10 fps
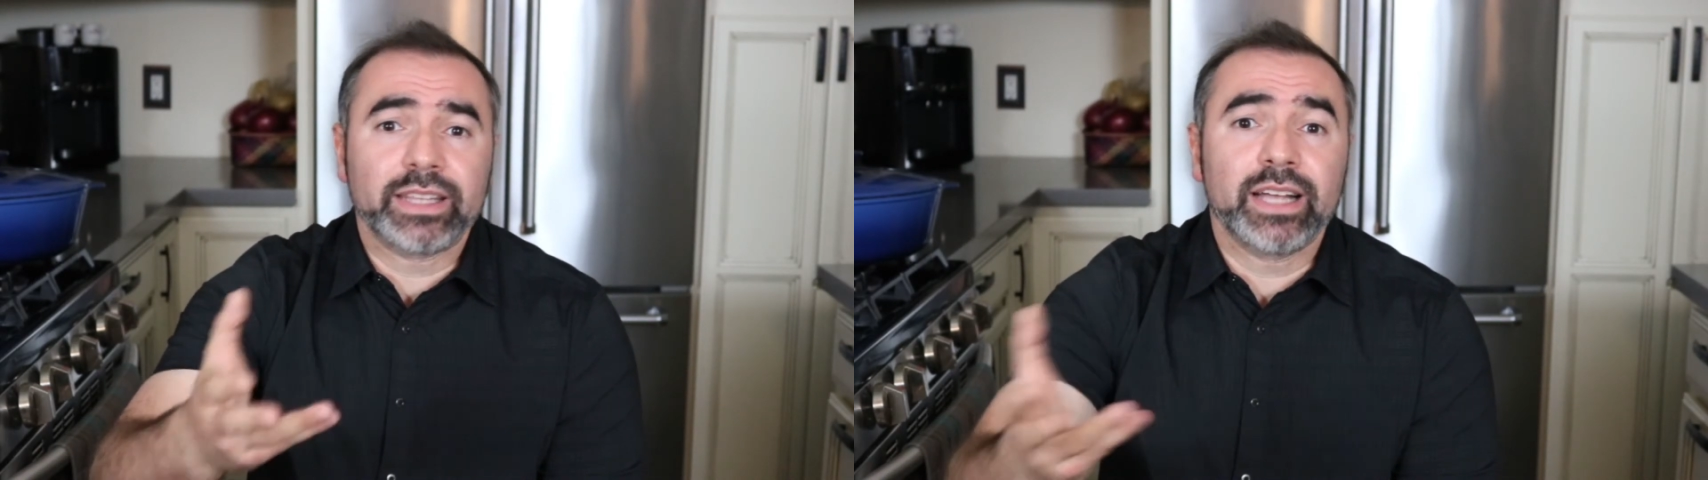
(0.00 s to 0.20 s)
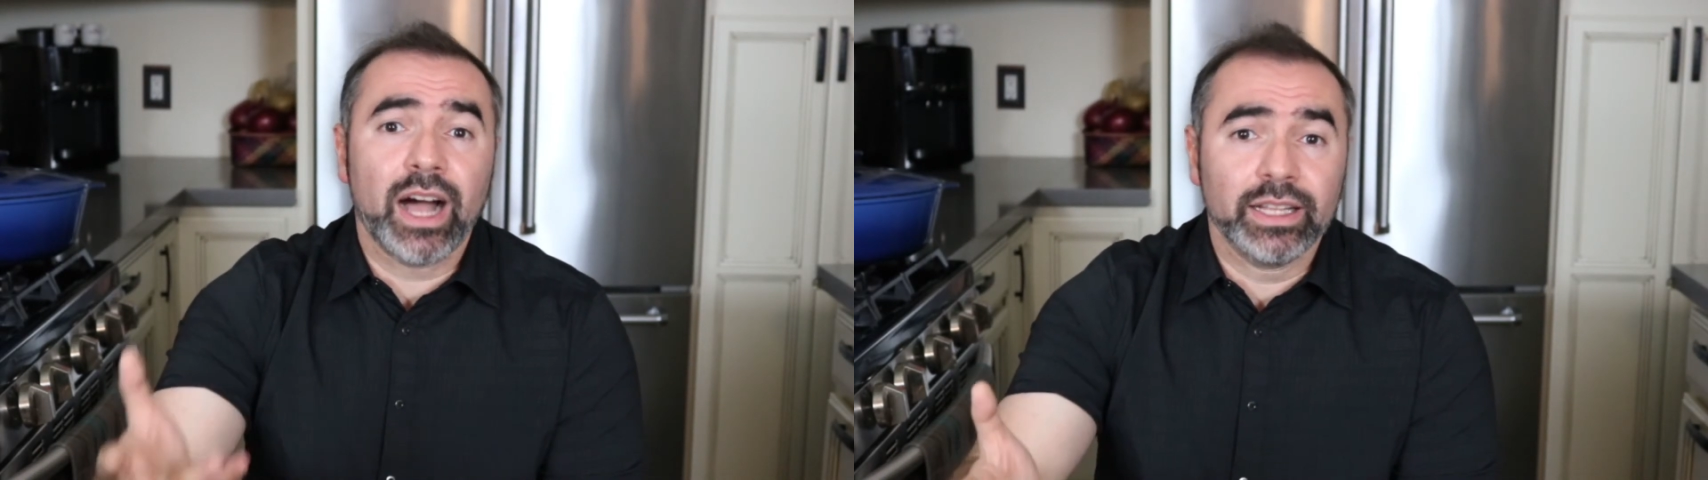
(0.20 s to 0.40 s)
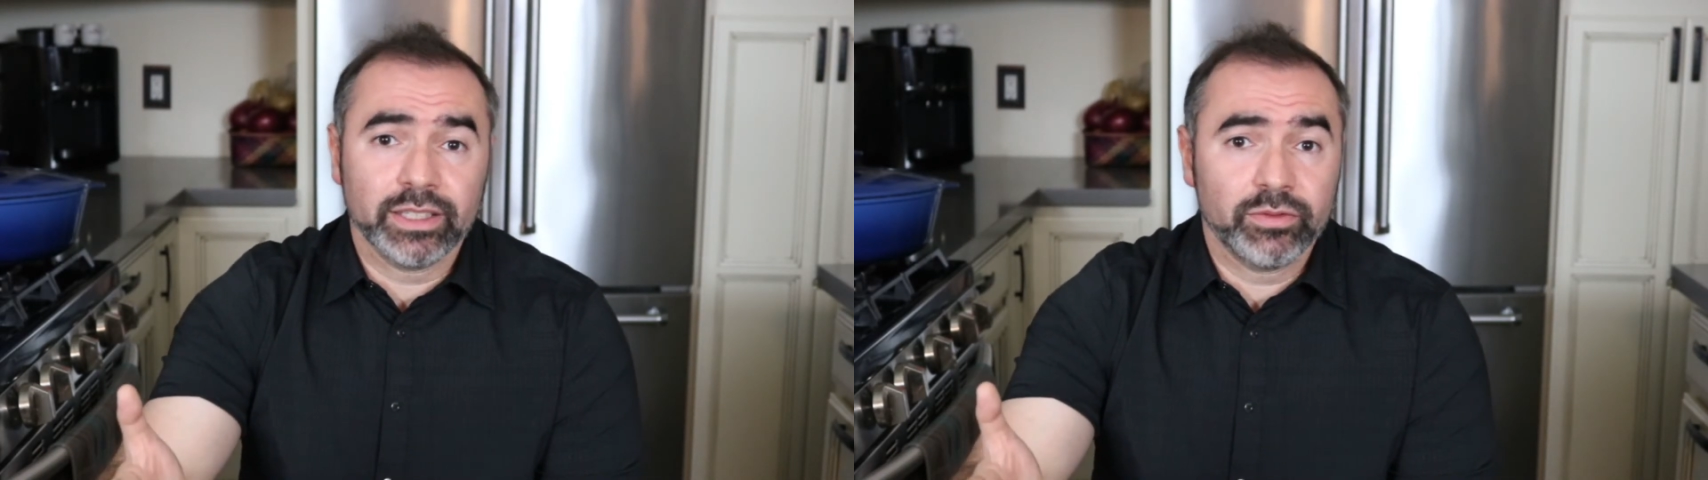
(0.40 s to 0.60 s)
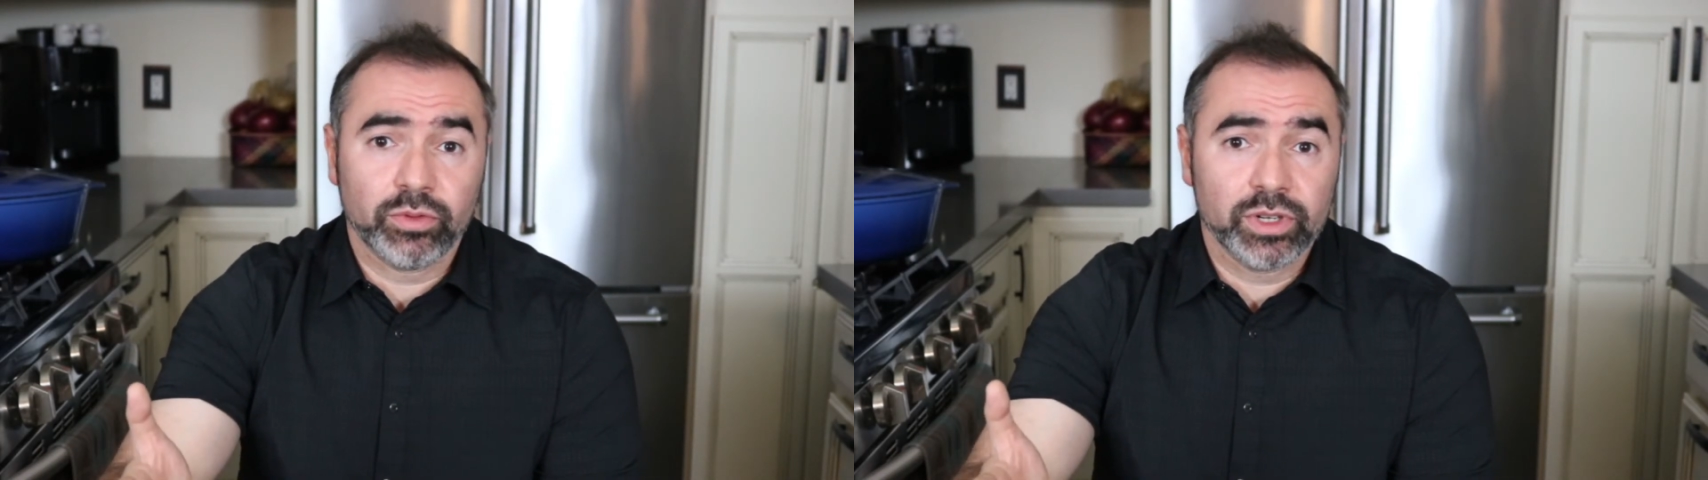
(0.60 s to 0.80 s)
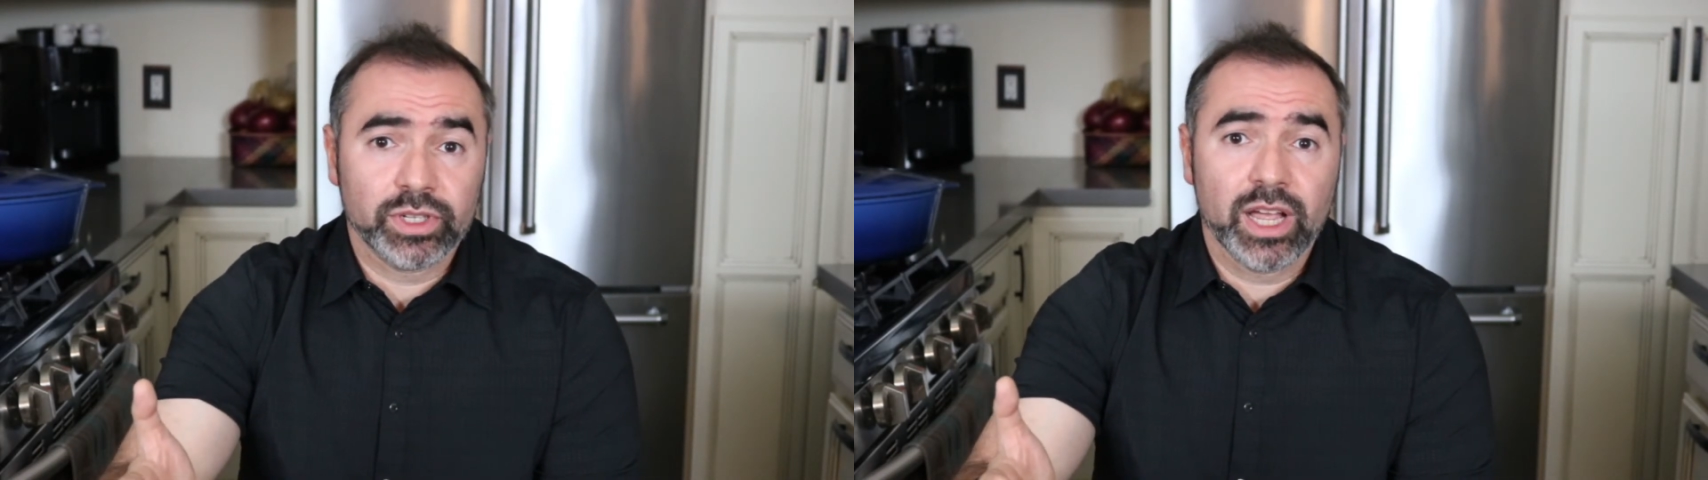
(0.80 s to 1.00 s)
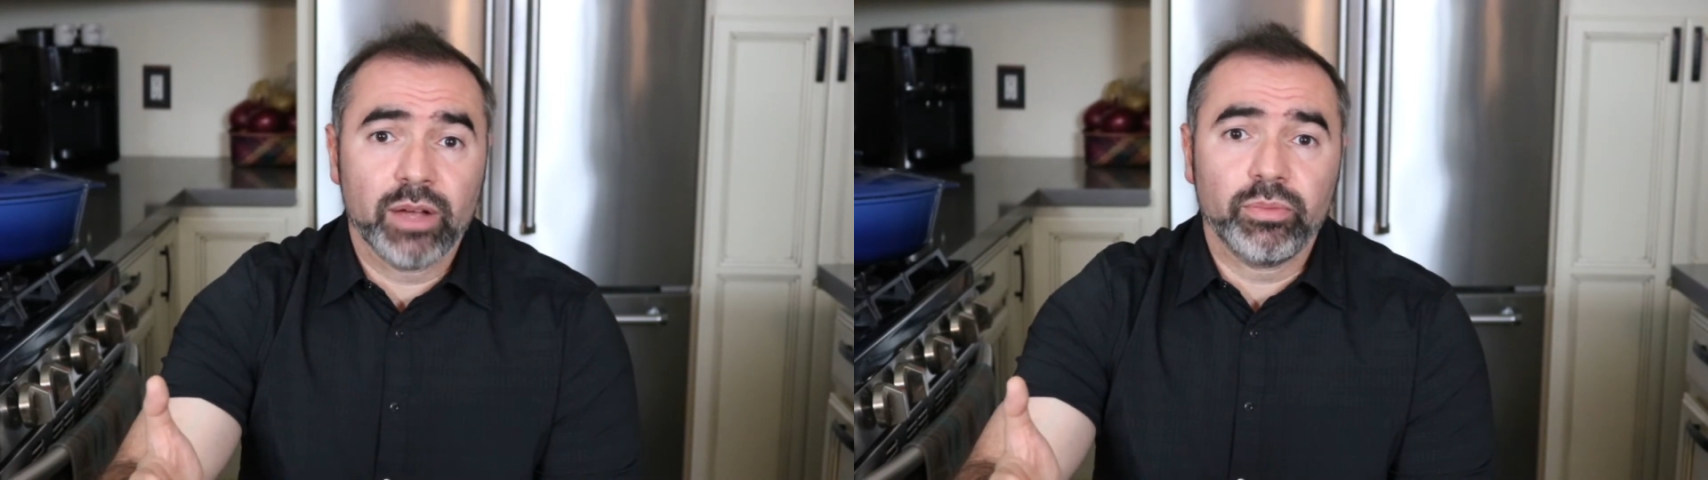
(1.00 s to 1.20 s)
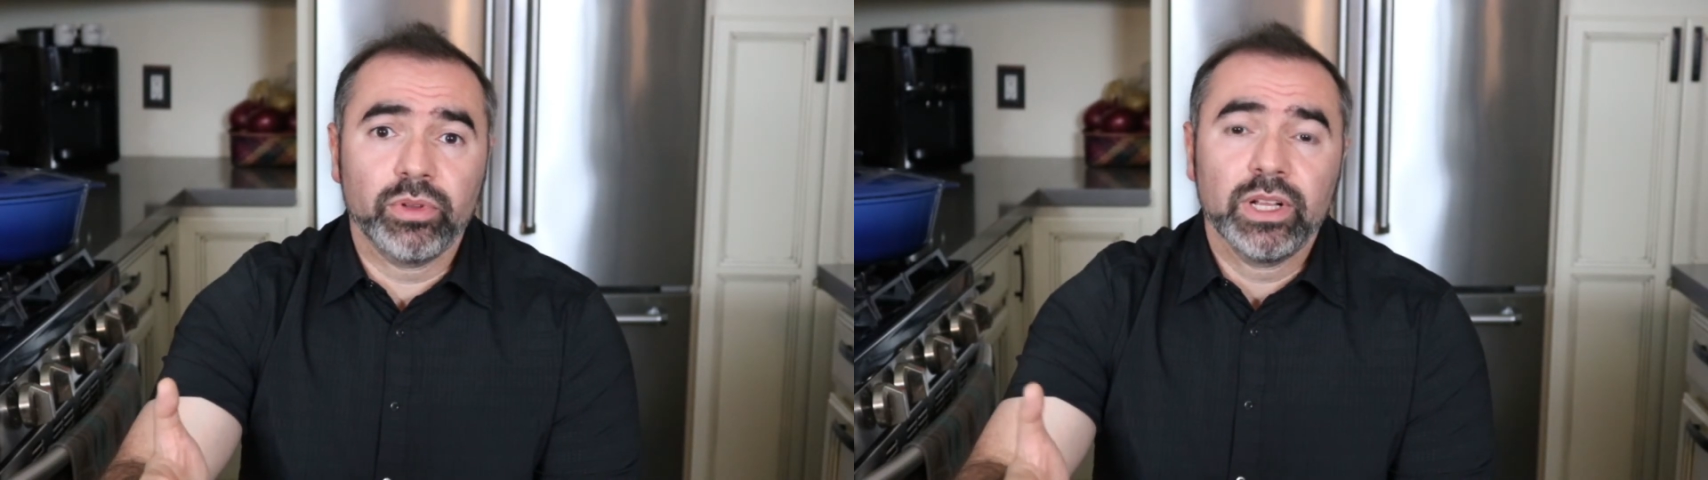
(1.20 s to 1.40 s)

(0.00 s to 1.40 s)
content, for example,